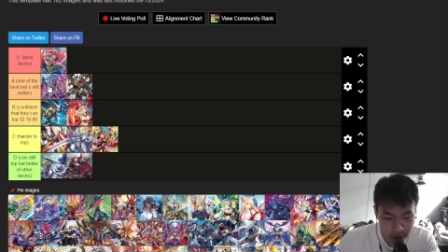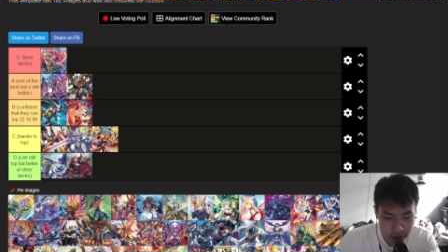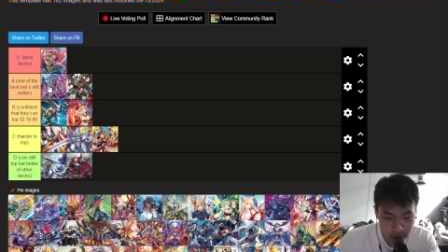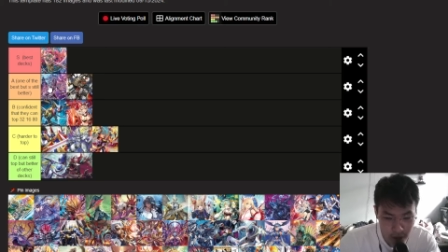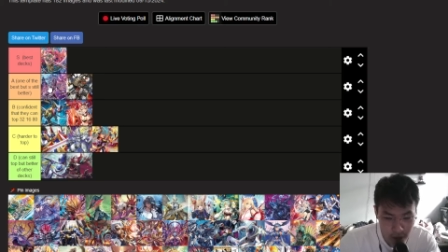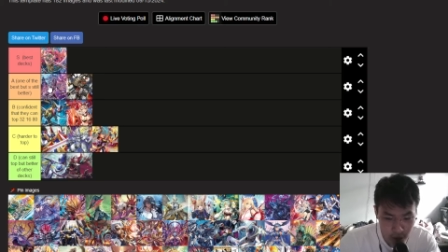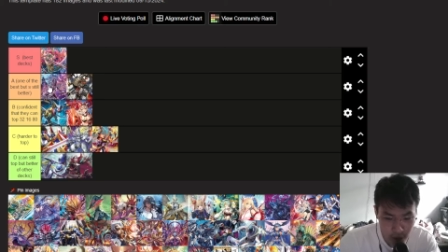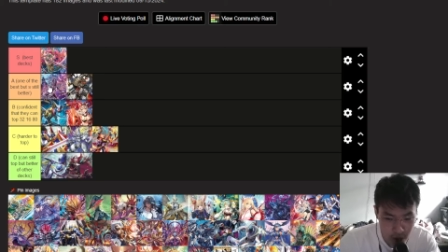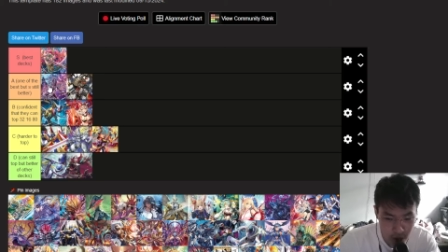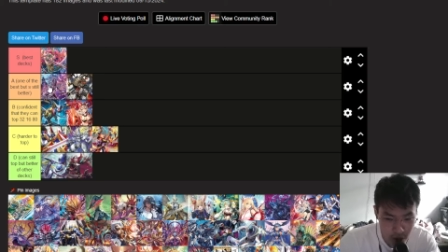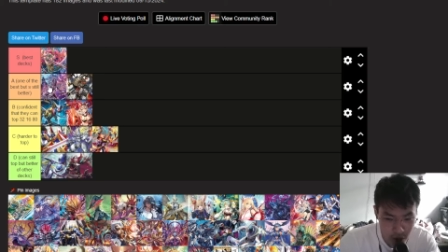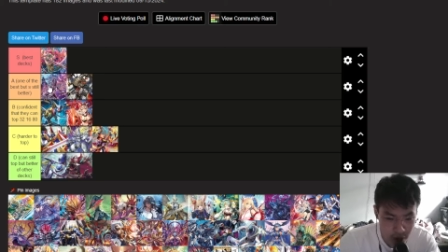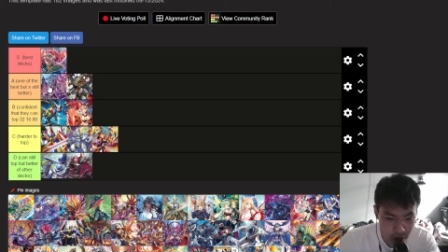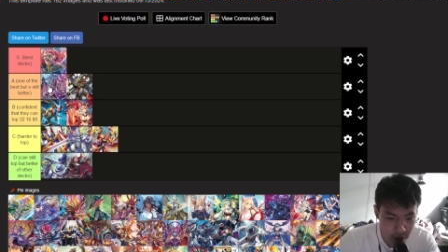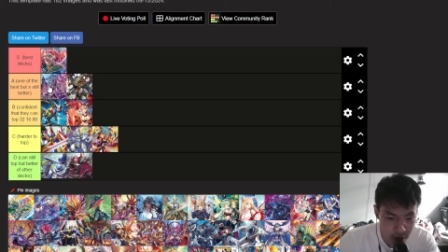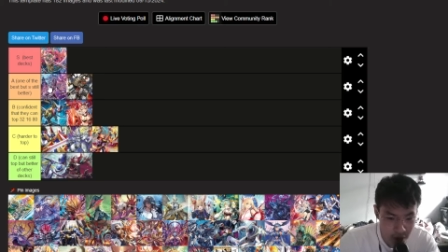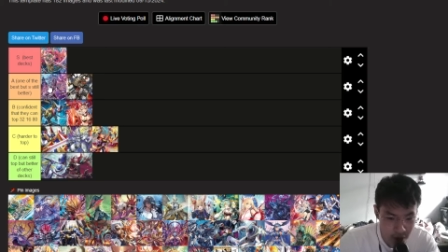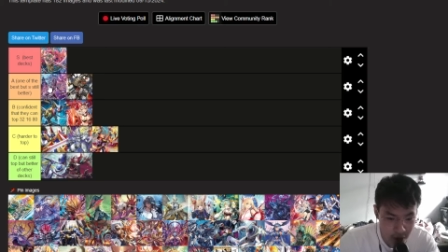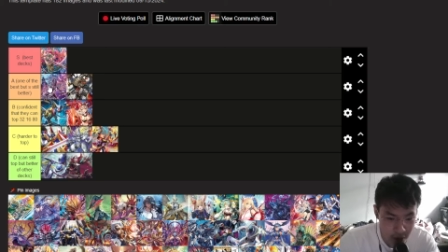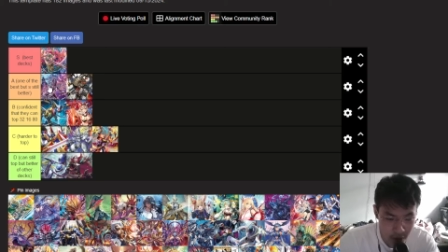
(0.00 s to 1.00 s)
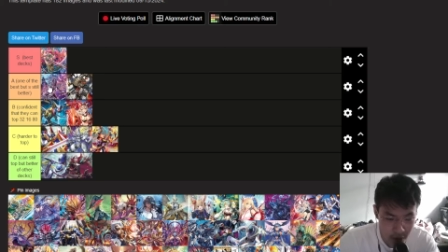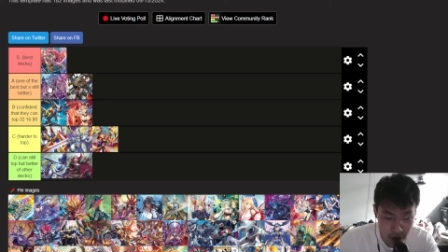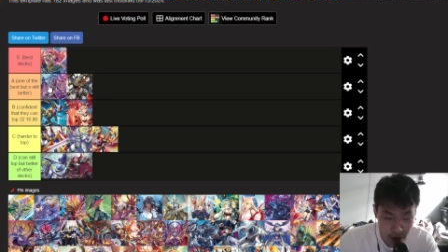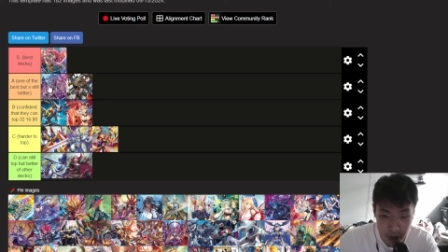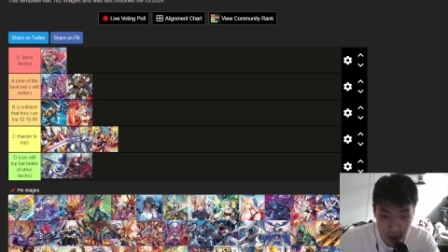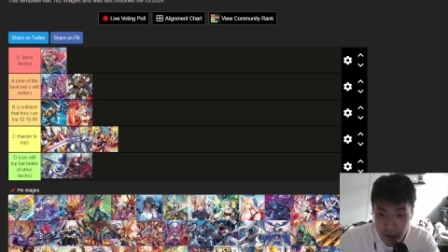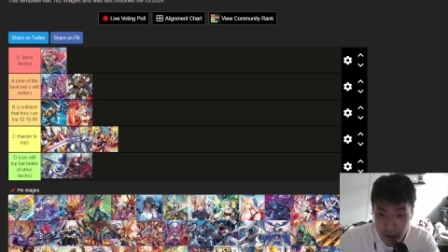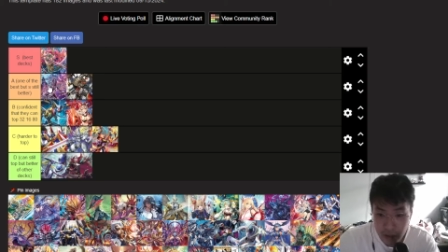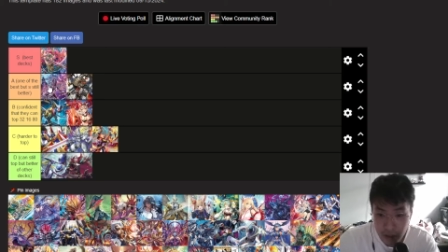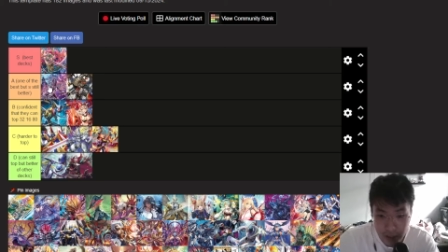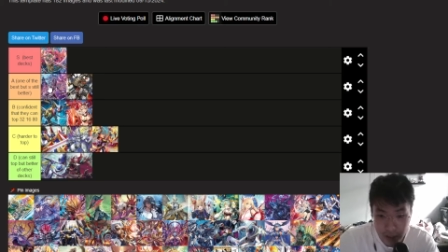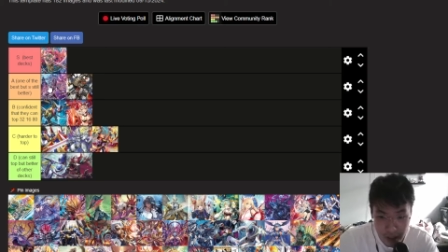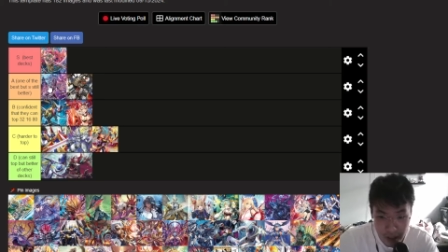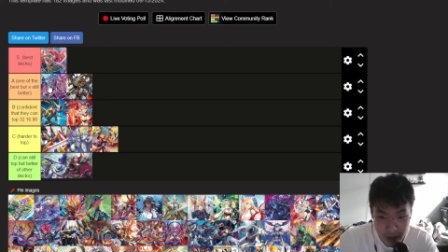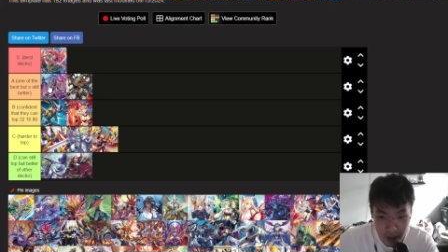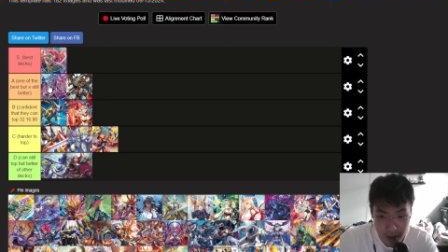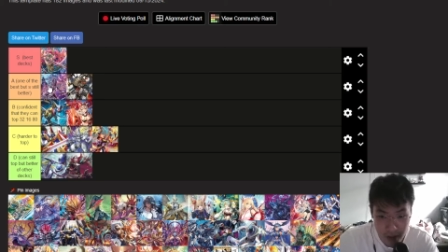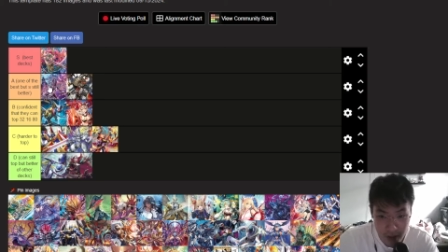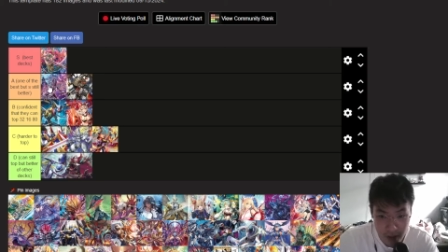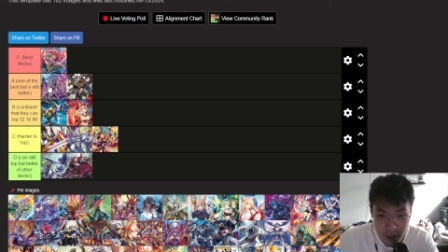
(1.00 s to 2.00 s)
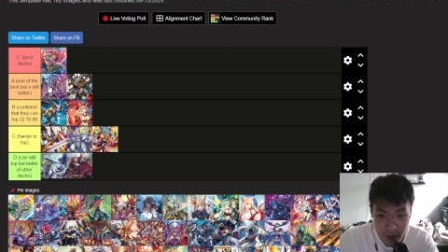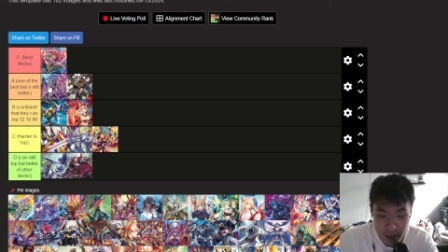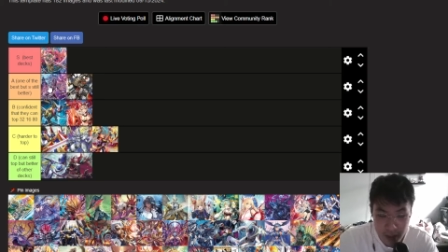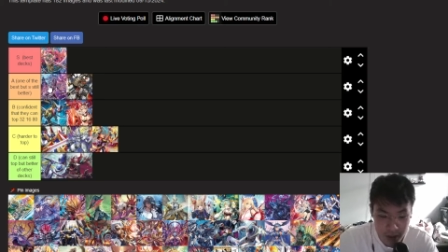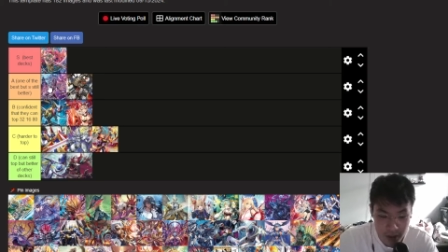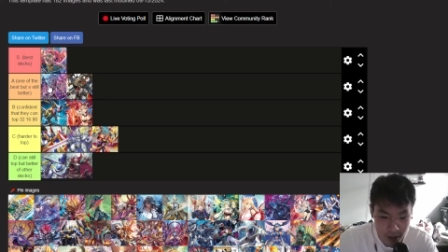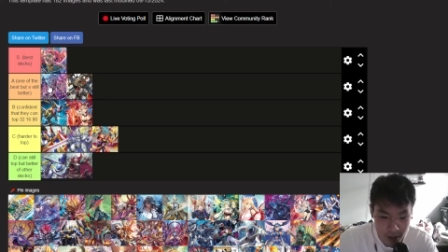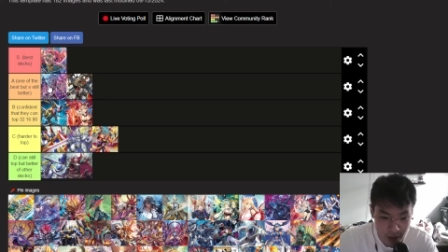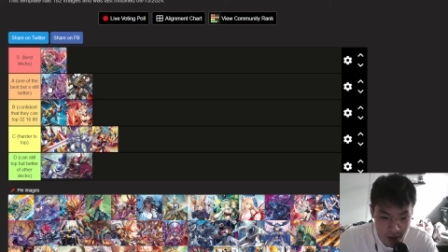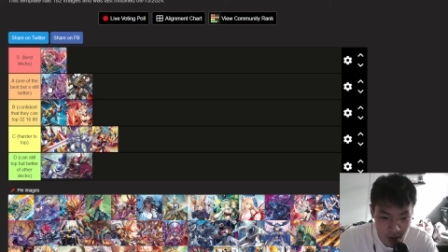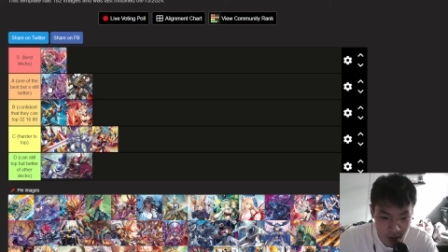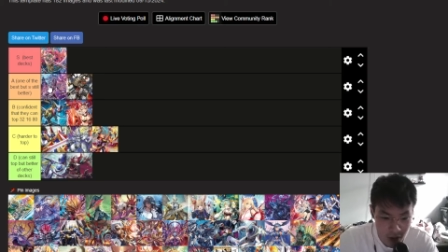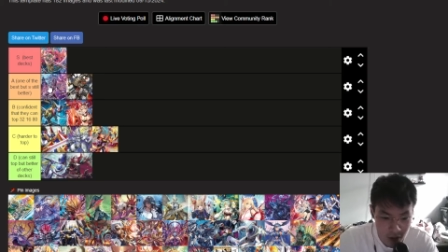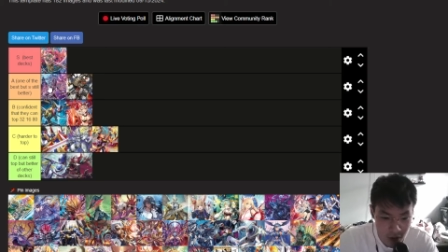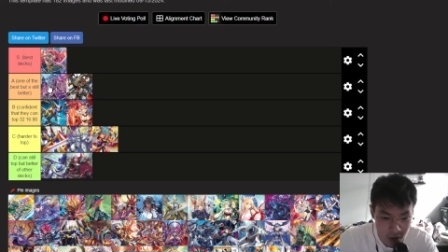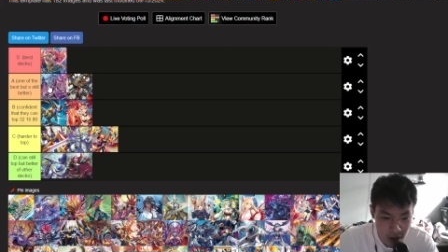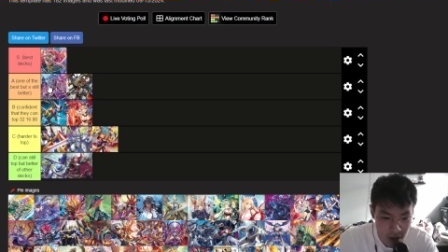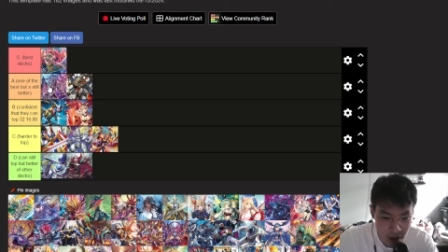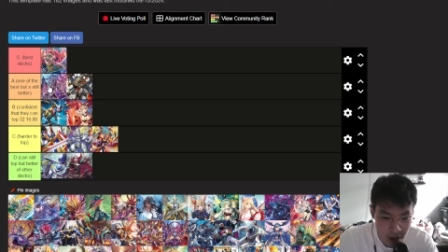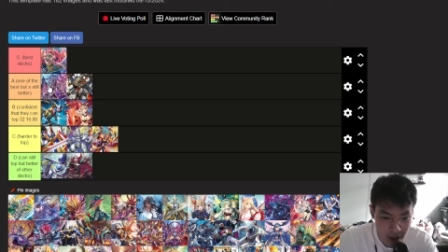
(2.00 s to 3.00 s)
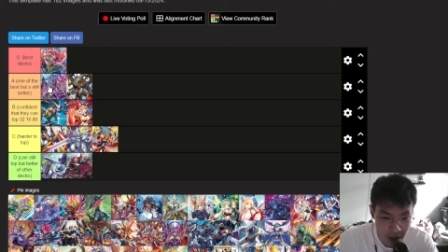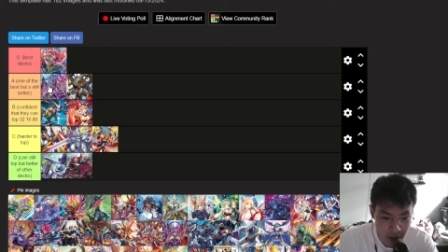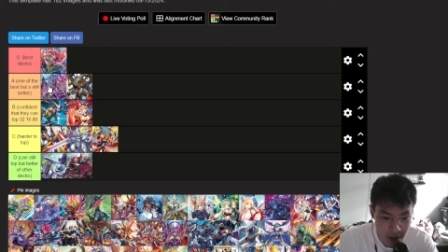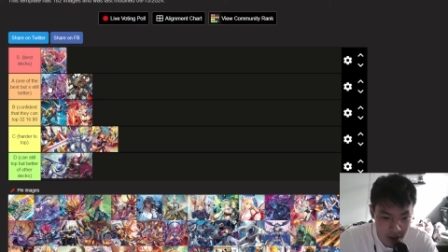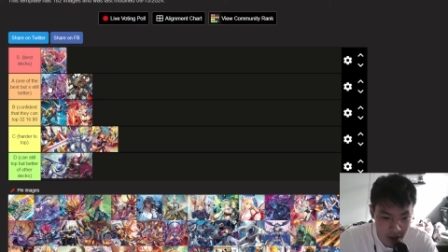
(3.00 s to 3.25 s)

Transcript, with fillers: when you get when you get your cyclers, your clockwise,